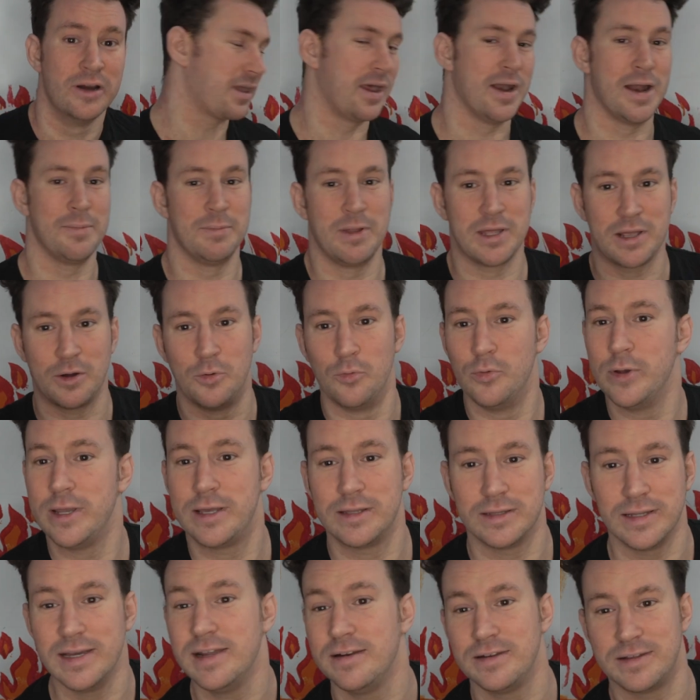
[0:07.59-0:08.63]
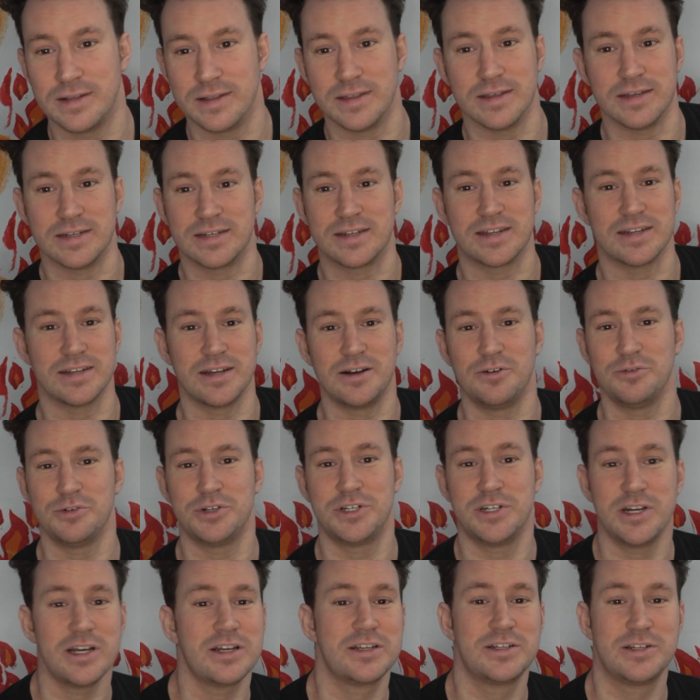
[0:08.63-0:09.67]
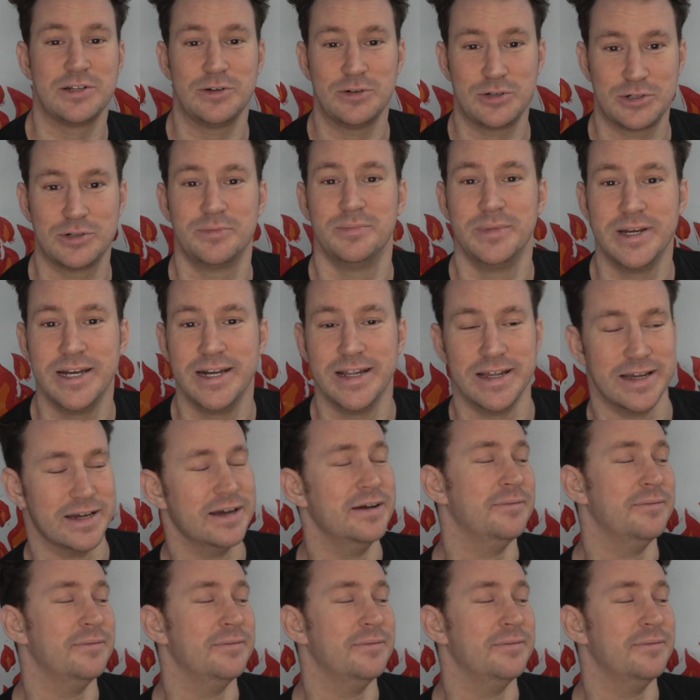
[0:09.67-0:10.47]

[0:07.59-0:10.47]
and I'm like a week late to this because I don't check social media.